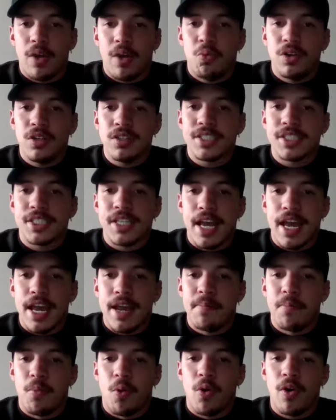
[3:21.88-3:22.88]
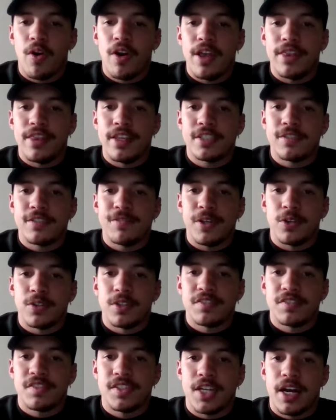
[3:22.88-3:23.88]
I will say more in this field
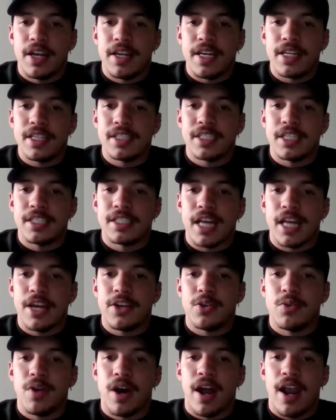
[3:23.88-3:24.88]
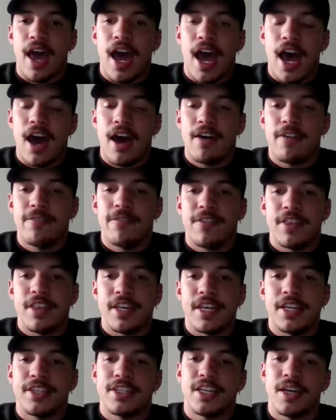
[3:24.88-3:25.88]
of study since I do not have
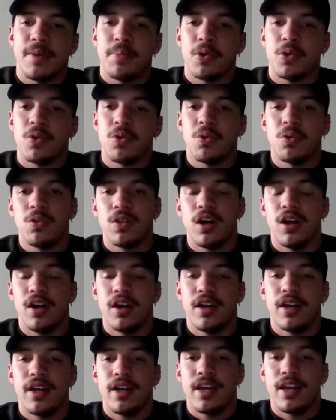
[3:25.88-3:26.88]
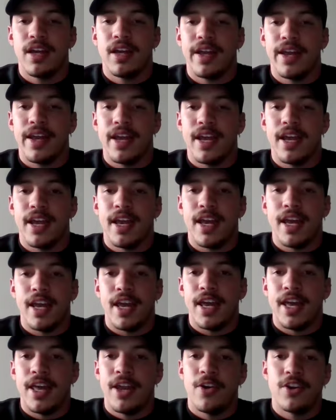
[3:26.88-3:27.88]
the typical
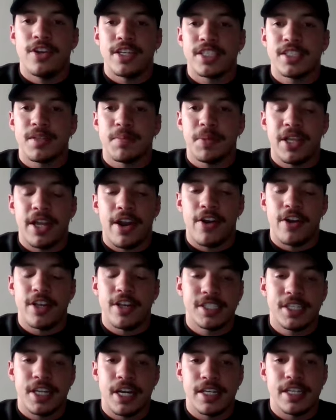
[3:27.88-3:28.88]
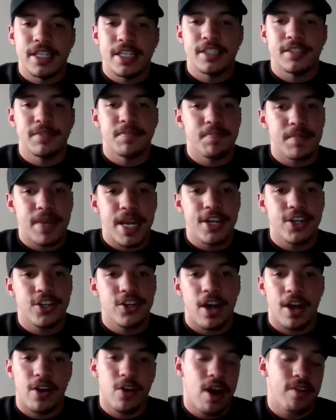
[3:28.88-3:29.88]
interdisciplinary studies
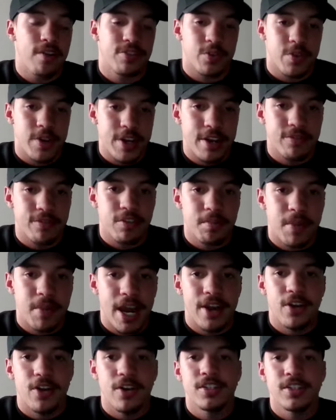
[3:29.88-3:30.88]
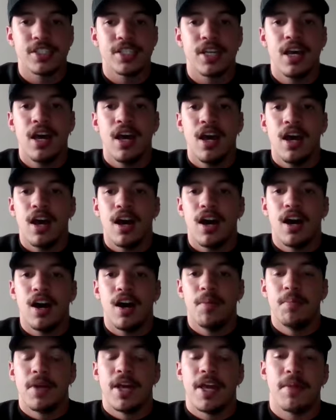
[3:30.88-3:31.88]
major. I don't have three different minors.
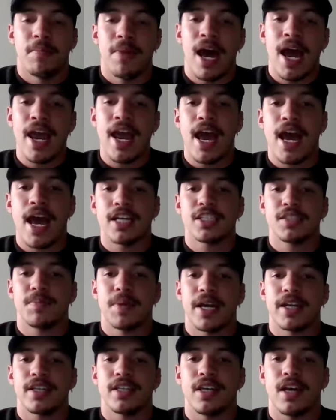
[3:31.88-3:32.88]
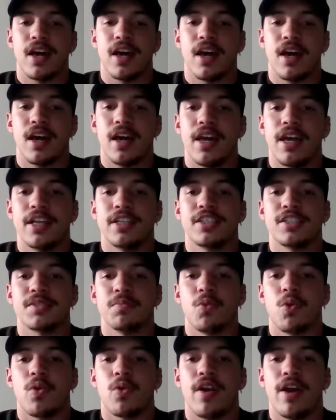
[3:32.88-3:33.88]
In my aspect, it's
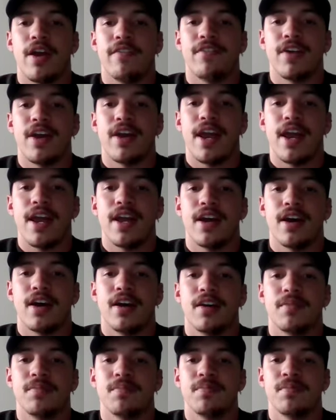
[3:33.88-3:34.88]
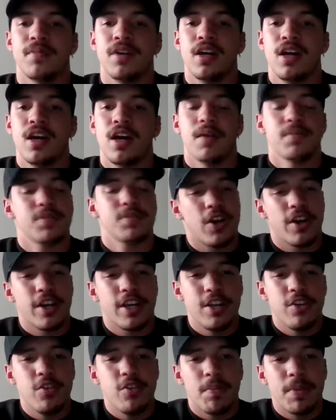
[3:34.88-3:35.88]
more of a. I'm sorry.
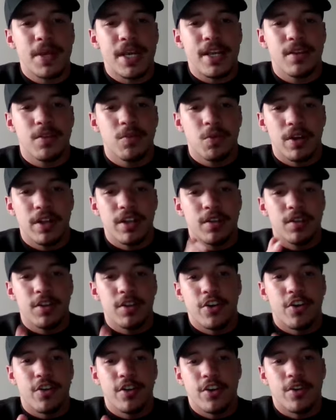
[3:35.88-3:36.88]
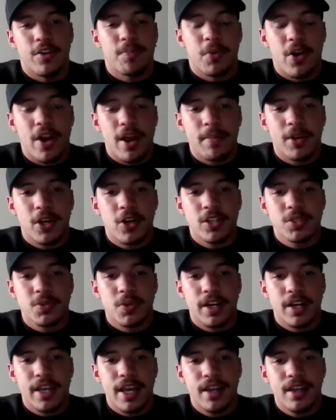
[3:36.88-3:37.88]
Can you repeat what your parameters
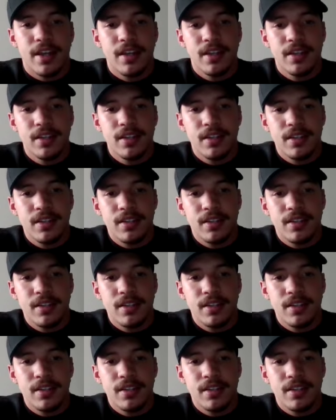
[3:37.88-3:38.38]
were again?